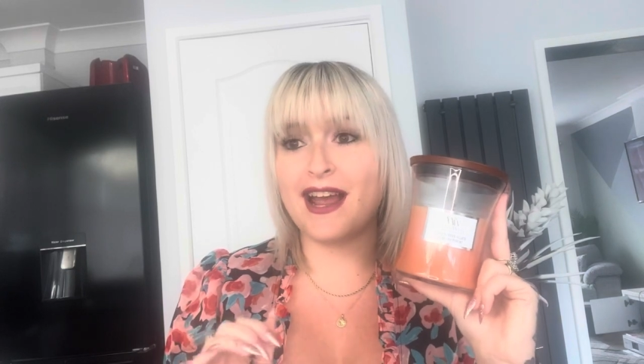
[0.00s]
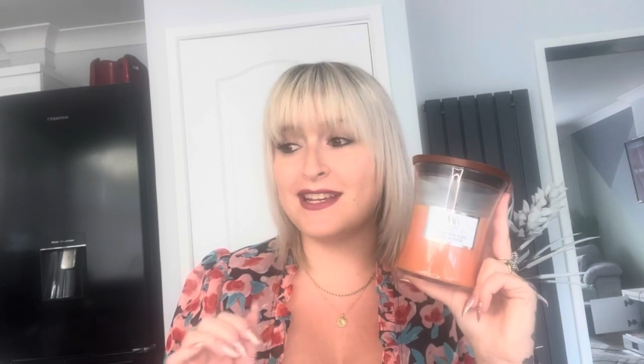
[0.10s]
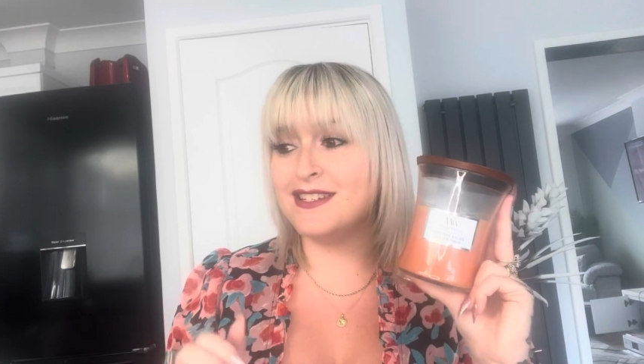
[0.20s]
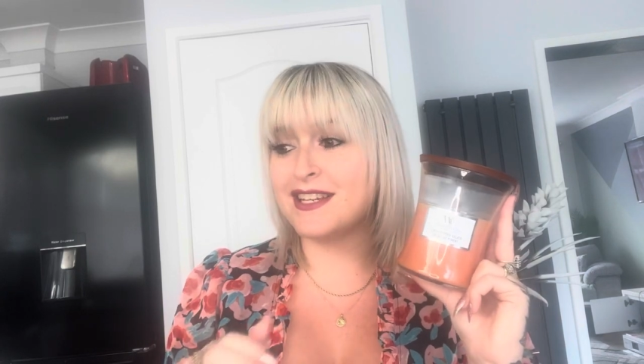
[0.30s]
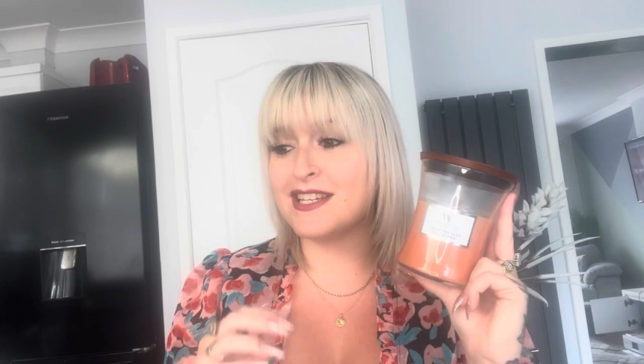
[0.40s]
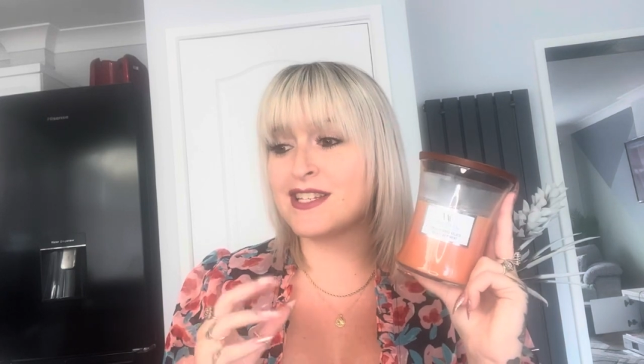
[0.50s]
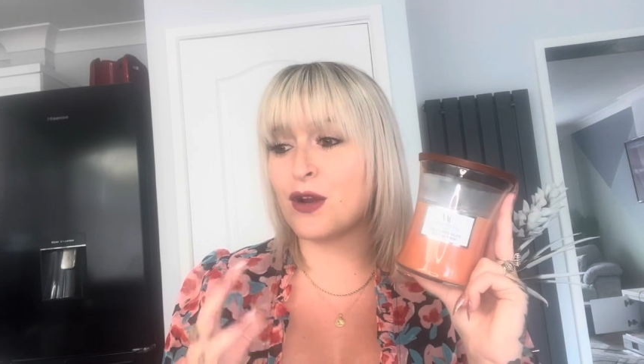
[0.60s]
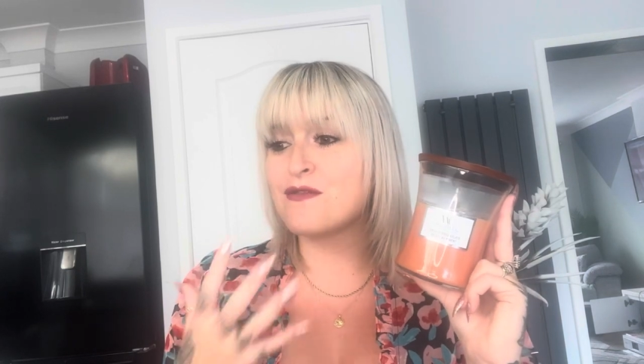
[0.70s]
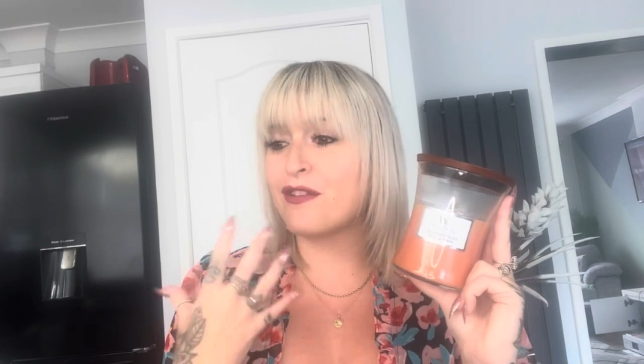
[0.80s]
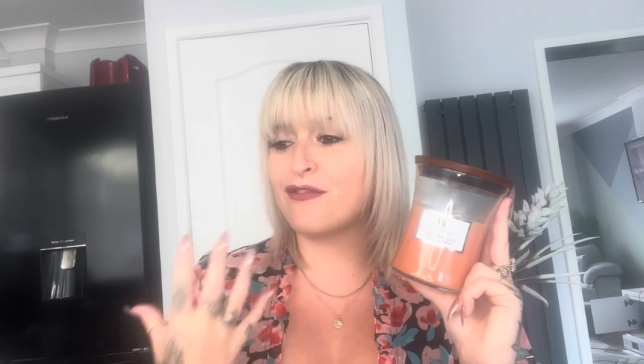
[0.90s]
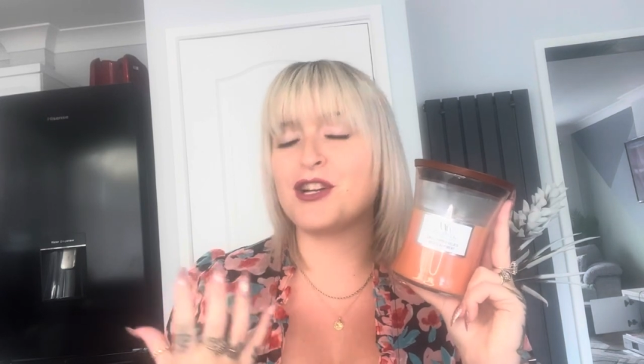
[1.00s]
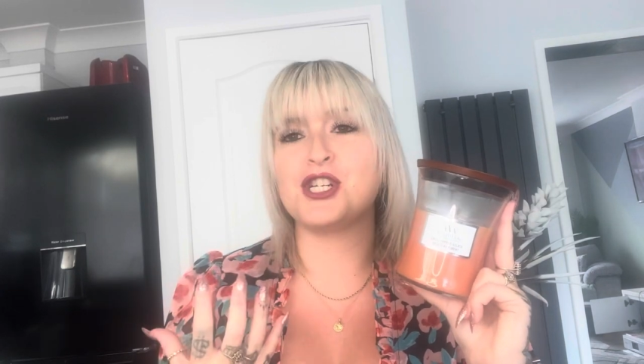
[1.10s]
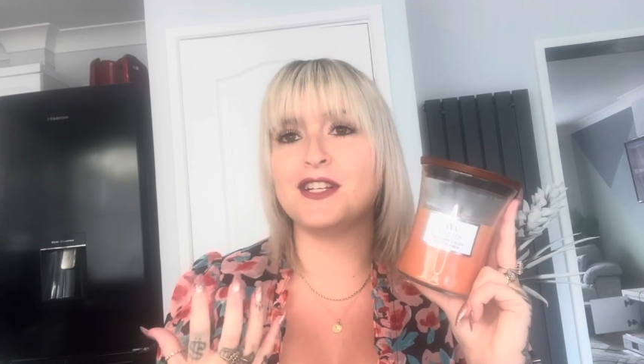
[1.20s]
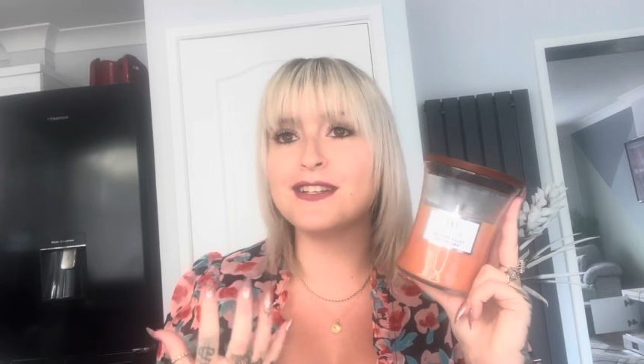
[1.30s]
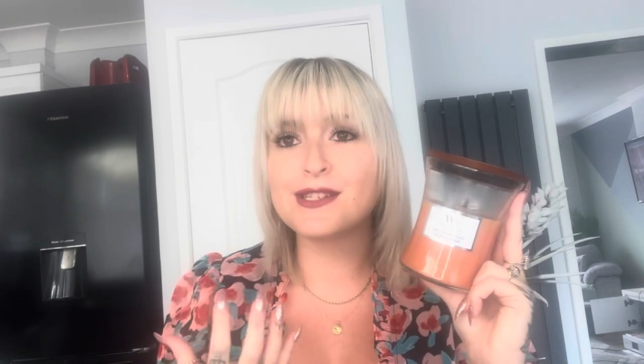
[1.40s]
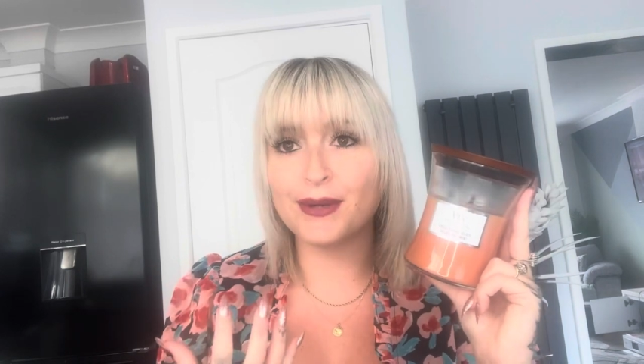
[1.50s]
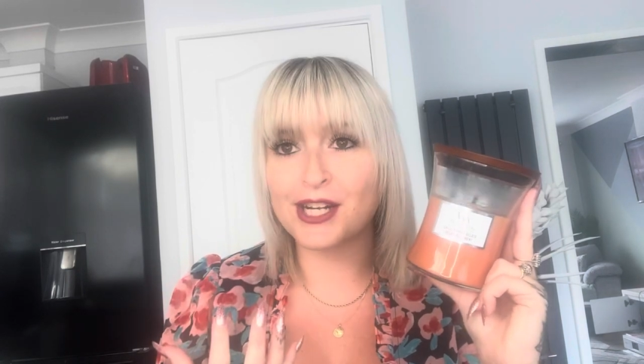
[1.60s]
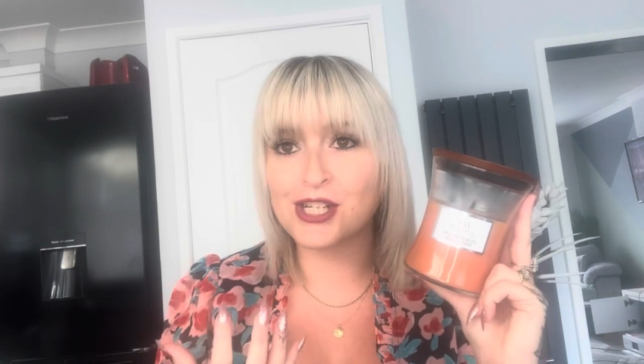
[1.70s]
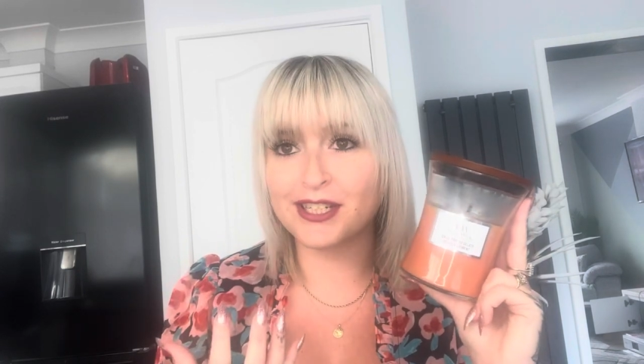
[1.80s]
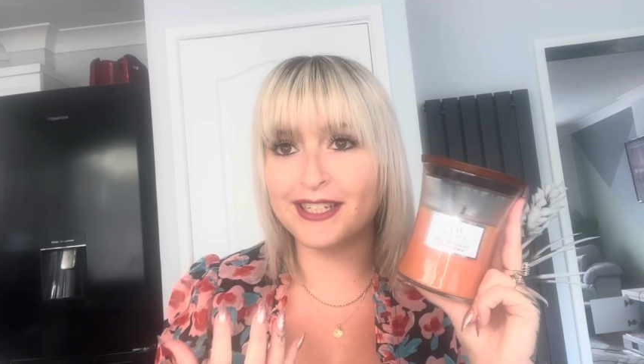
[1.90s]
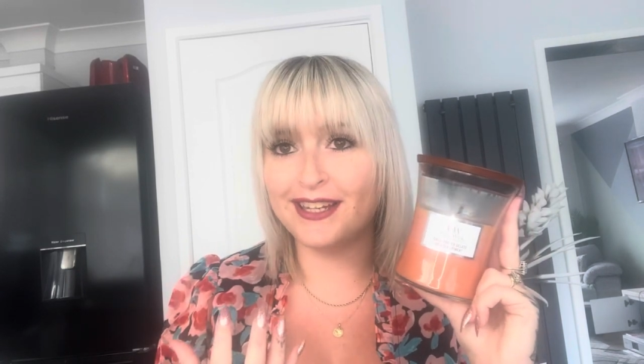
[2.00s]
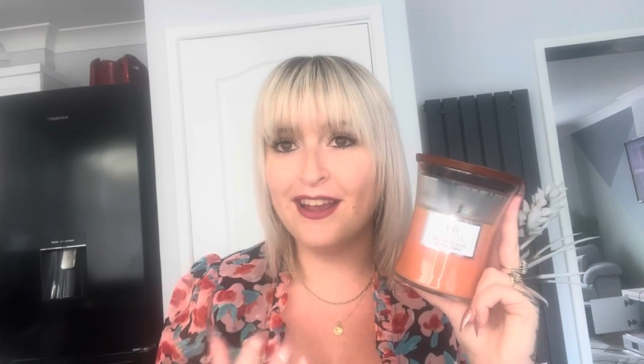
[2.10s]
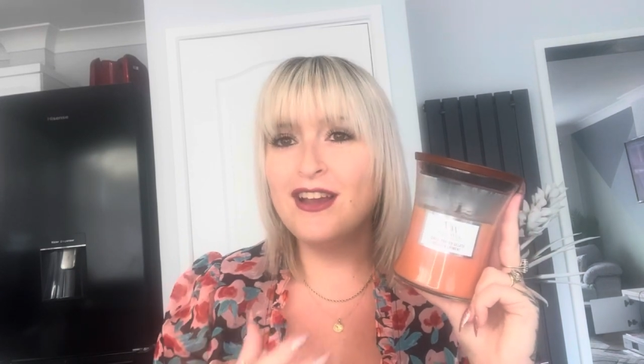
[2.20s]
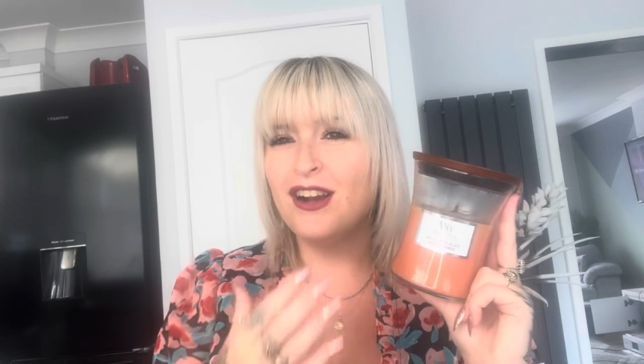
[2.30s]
and it's so refreshing to actually,